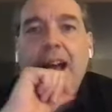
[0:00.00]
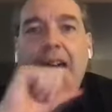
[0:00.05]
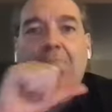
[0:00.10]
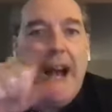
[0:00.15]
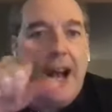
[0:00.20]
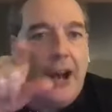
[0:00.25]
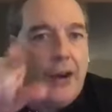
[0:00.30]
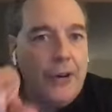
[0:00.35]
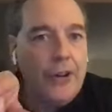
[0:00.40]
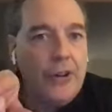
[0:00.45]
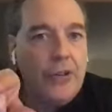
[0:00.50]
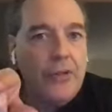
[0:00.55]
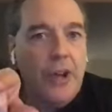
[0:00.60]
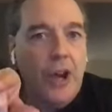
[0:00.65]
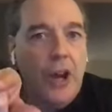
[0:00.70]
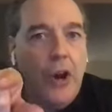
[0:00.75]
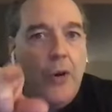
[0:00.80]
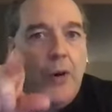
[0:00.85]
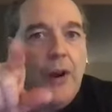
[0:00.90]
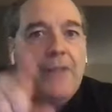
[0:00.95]
How do you
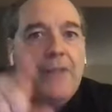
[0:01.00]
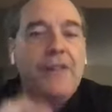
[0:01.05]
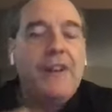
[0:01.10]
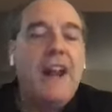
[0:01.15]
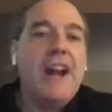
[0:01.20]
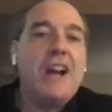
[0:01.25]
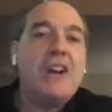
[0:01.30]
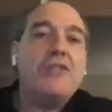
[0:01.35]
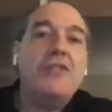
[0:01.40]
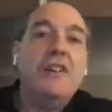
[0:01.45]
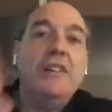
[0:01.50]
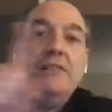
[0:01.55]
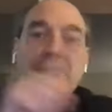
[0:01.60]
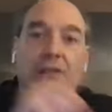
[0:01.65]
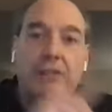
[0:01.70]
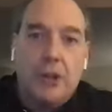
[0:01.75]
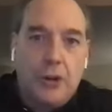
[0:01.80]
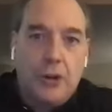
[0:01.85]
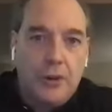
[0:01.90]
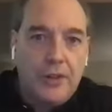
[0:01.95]
know if it actually
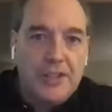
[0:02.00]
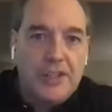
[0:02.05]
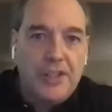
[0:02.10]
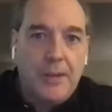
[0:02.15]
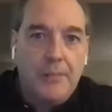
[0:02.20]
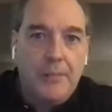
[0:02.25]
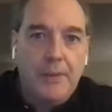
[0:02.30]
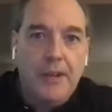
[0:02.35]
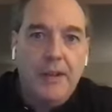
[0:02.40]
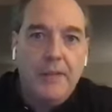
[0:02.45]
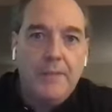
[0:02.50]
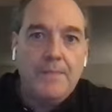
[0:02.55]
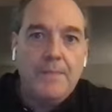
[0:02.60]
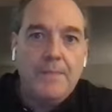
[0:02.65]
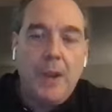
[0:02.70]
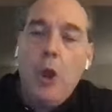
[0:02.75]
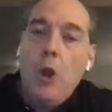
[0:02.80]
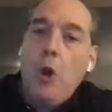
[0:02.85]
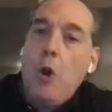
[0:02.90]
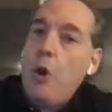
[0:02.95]
learned something
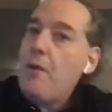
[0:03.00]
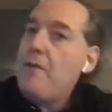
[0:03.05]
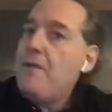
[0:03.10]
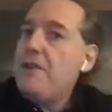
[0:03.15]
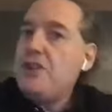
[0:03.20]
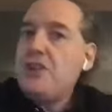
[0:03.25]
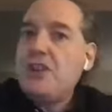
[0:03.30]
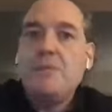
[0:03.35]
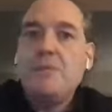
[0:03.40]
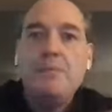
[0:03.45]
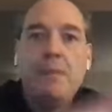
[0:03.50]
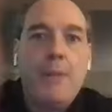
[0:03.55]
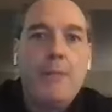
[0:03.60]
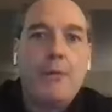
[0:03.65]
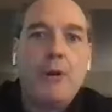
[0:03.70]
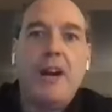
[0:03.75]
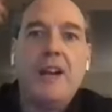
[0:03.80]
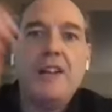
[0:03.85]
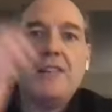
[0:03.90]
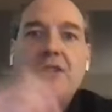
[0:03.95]
or if it just
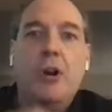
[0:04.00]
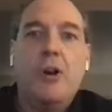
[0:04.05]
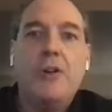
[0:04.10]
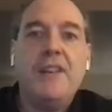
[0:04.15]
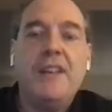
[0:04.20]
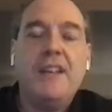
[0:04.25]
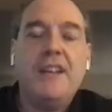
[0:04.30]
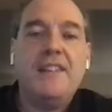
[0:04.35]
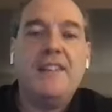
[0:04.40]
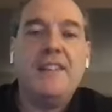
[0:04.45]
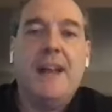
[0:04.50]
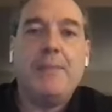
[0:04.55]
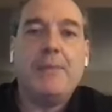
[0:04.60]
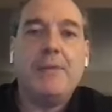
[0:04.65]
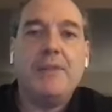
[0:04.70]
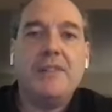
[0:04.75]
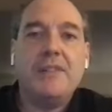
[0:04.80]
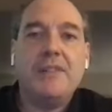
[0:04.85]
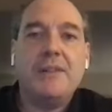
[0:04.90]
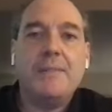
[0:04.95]
memorized all the examples?